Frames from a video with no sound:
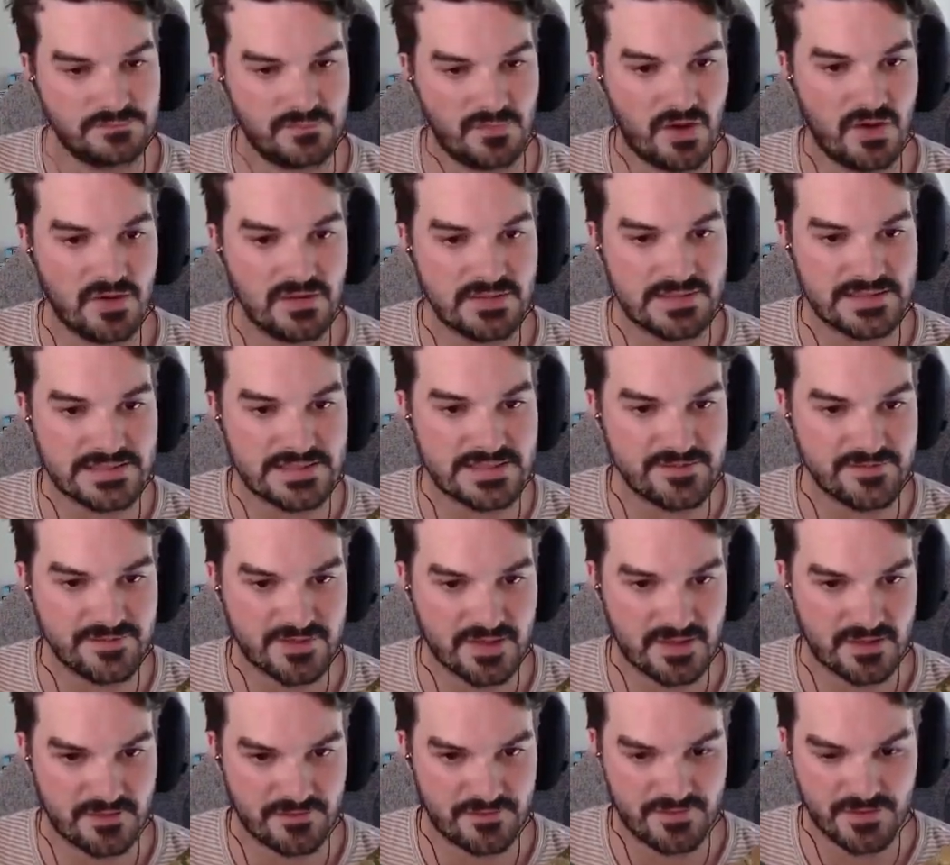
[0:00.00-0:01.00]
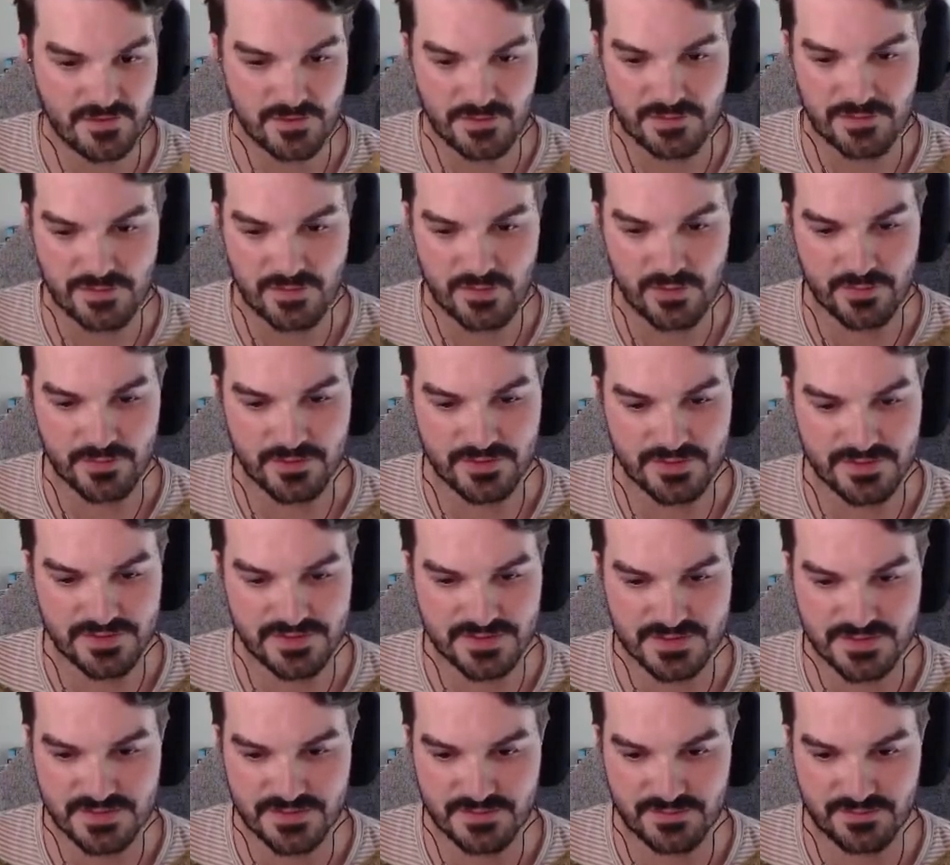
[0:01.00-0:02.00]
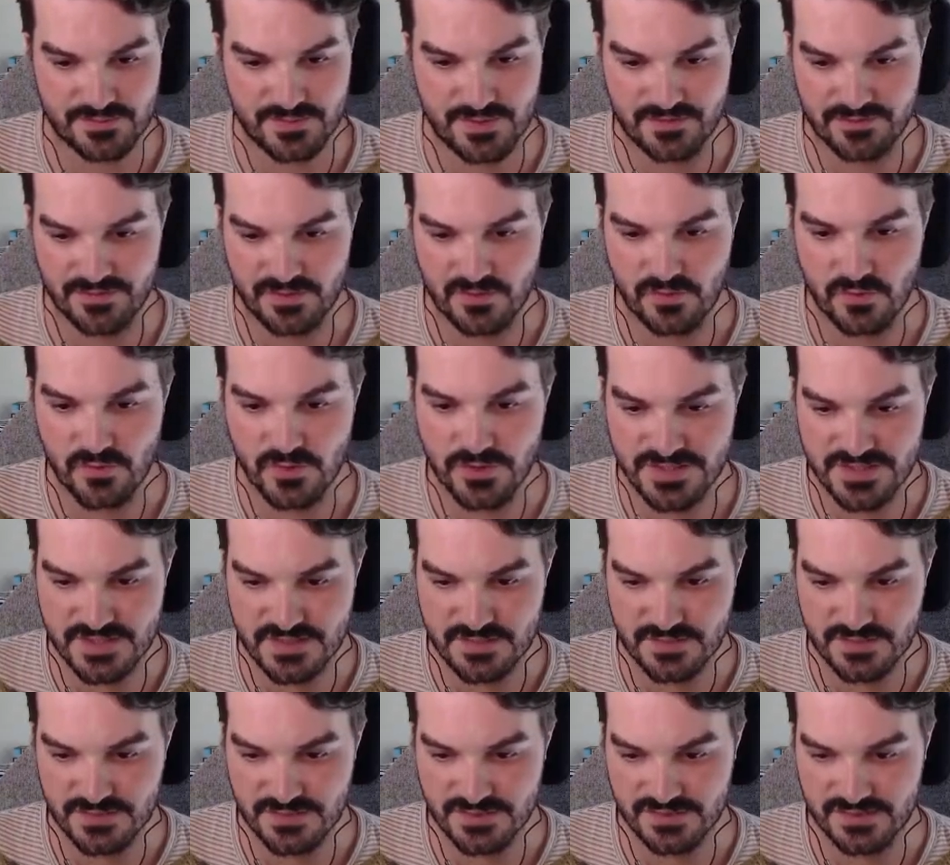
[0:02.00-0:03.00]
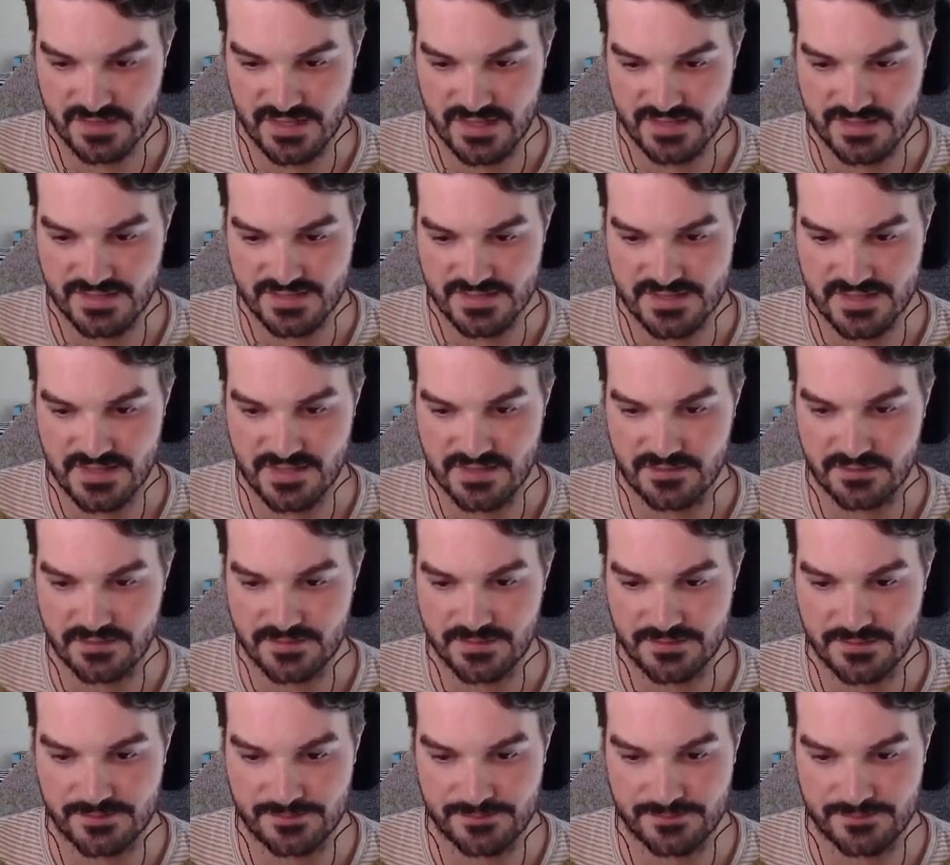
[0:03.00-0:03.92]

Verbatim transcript: I'll leave that for the moment. But if I was to build a lightning tower...